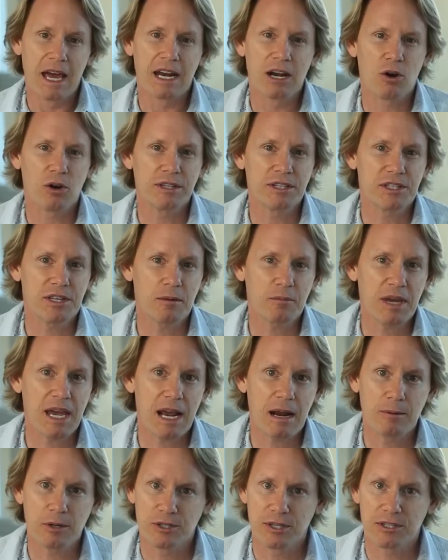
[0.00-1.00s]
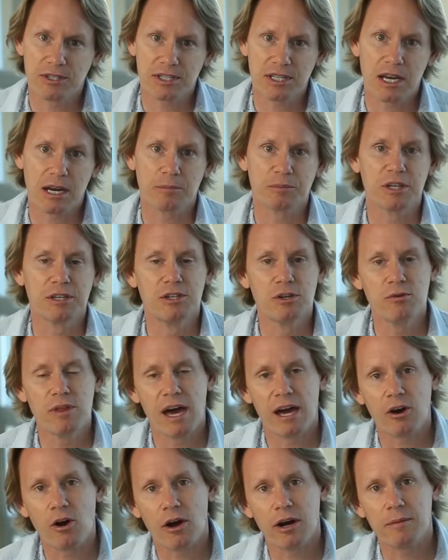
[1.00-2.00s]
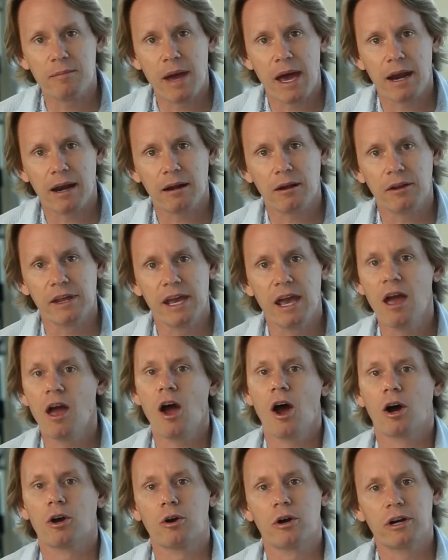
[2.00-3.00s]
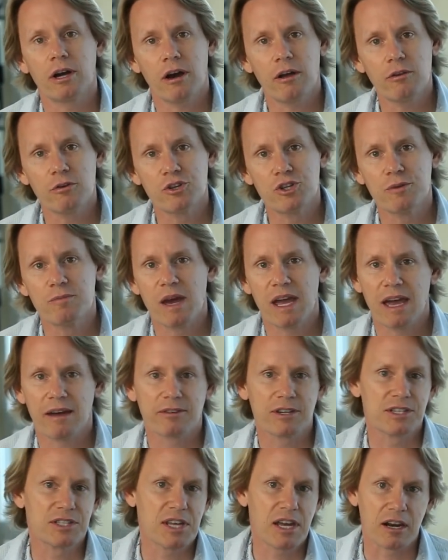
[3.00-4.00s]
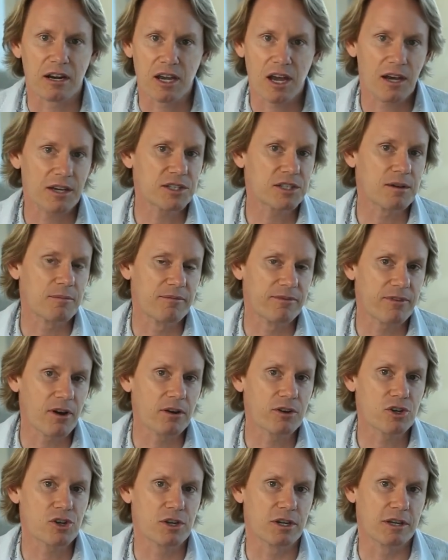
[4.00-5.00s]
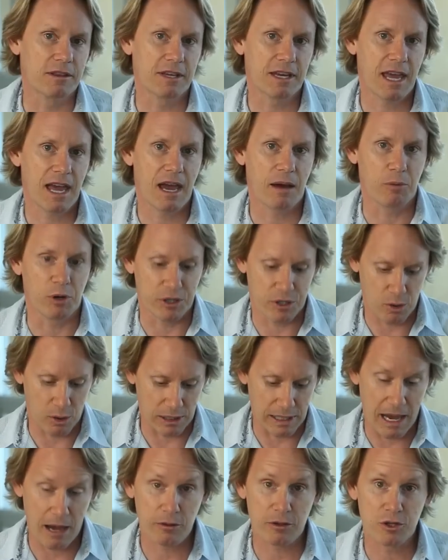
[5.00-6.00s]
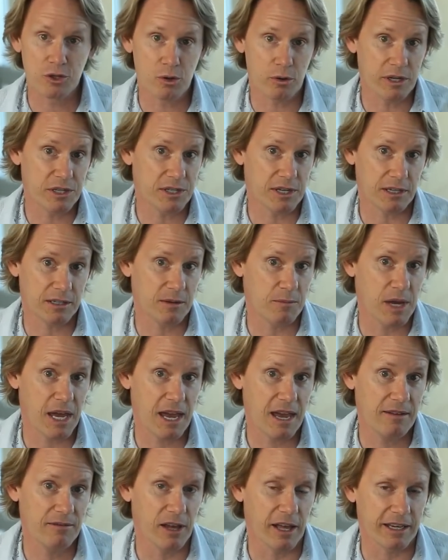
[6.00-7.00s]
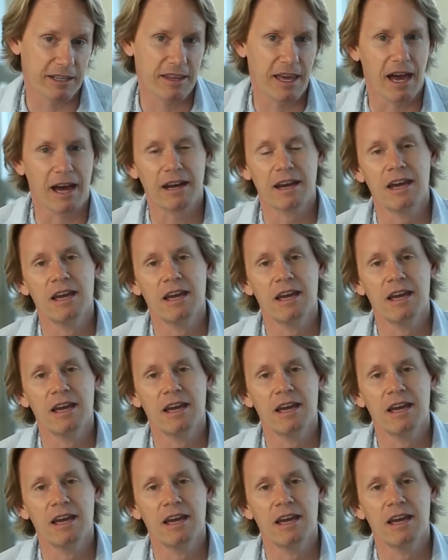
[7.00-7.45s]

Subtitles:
Now, on some cameras it's set up to do that automatically, and on others you may have to set a custom function in the camera to allow the joystick to behave like that.